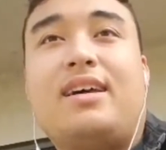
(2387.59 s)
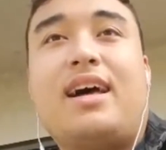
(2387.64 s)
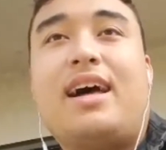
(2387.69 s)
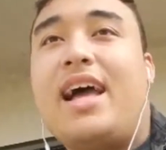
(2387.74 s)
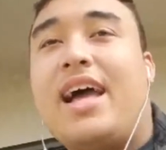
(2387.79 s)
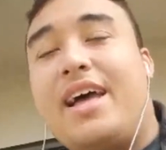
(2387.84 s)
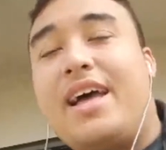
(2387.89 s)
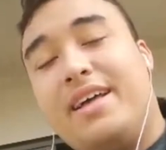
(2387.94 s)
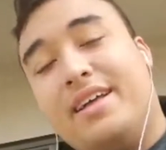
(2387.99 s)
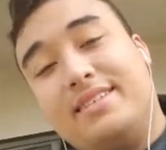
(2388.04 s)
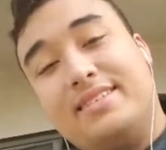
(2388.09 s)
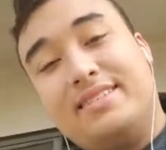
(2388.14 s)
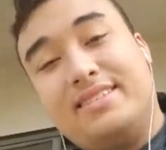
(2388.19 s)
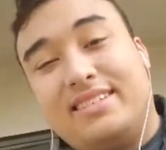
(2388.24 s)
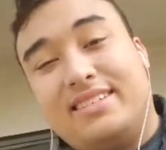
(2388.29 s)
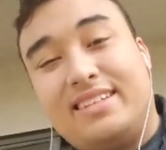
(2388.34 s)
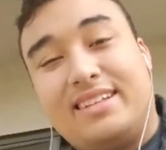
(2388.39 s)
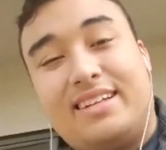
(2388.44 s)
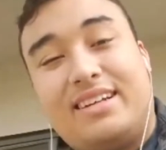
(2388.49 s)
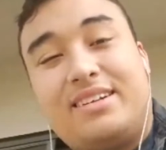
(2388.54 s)
I
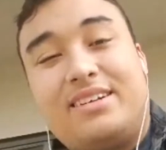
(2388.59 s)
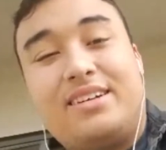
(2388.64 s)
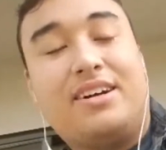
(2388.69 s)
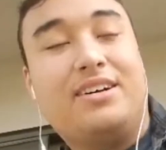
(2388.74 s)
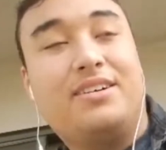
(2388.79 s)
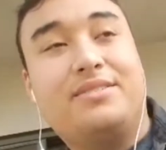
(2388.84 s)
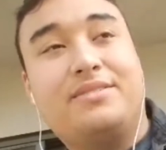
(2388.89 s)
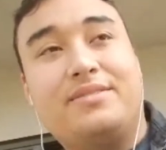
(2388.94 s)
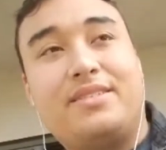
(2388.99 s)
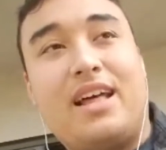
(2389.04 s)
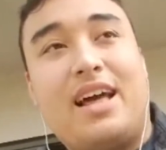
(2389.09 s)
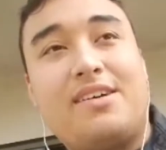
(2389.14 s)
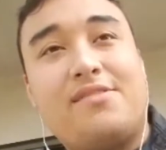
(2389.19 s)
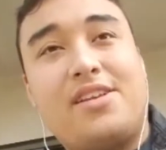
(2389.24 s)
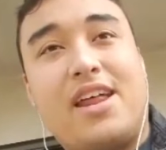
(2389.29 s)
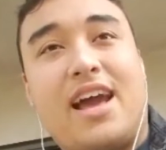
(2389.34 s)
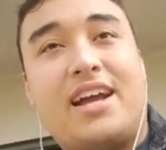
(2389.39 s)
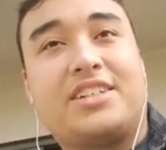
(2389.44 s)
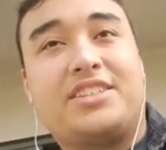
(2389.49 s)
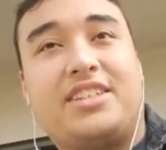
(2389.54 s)
don't know. I
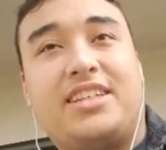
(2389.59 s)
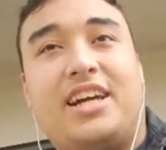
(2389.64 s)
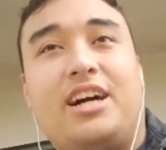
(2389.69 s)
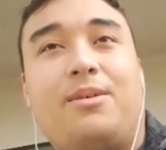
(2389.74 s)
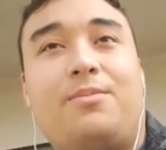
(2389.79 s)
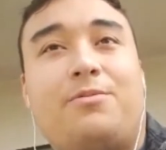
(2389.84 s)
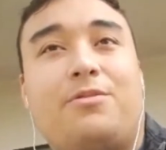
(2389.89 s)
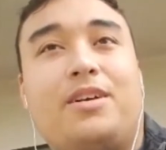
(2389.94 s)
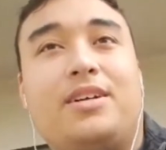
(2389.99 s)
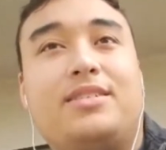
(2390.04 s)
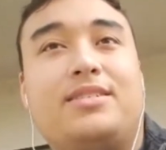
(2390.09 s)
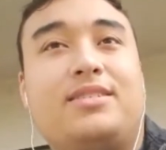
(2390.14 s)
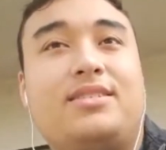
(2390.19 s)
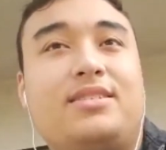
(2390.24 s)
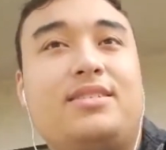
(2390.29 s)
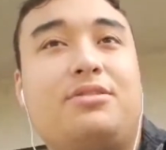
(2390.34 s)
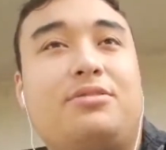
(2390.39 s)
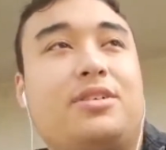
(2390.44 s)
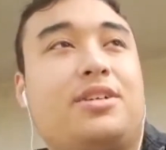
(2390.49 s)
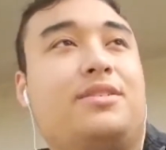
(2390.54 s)
would actually help friends.
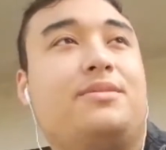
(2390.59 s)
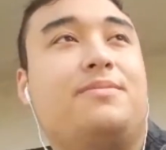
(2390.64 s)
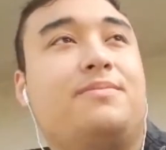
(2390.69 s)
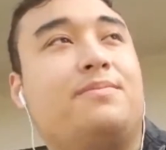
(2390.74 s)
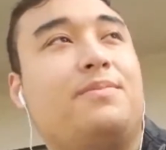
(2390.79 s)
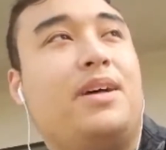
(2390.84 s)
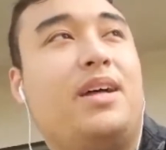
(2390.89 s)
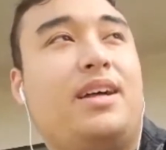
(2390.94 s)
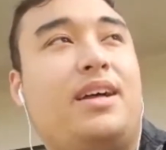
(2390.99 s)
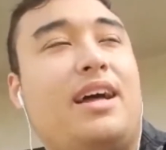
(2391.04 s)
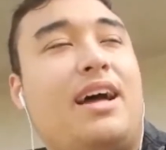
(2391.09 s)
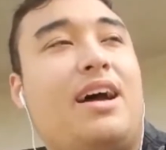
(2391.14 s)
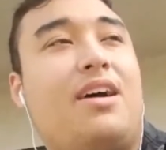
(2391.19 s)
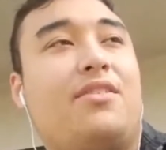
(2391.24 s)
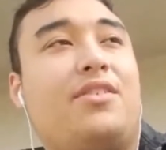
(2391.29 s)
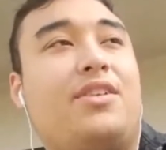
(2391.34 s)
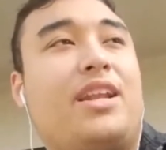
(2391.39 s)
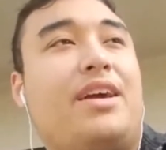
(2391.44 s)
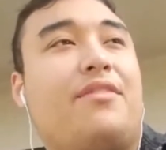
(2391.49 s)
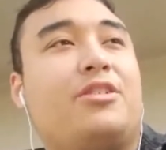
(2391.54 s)
It would. But I
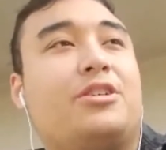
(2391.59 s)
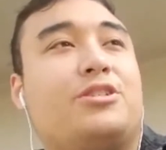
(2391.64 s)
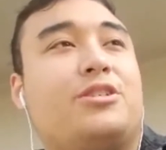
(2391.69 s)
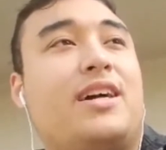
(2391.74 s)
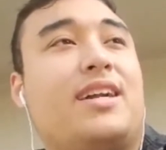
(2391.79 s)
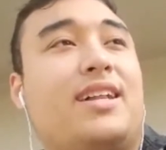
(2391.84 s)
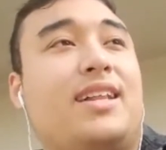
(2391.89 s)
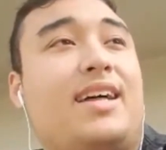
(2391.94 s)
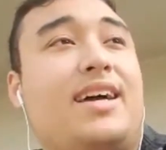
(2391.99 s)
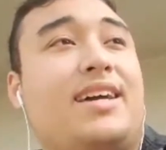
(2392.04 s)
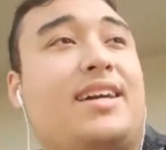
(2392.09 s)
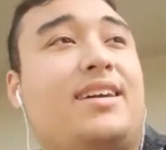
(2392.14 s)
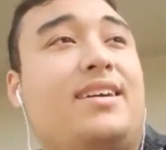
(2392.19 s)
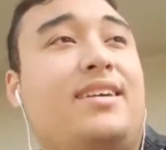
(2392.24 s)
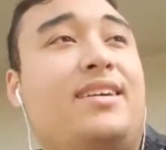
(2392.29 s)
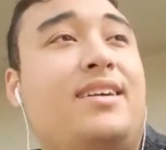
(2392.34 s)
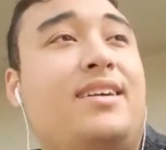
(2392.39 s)
would never try to, like,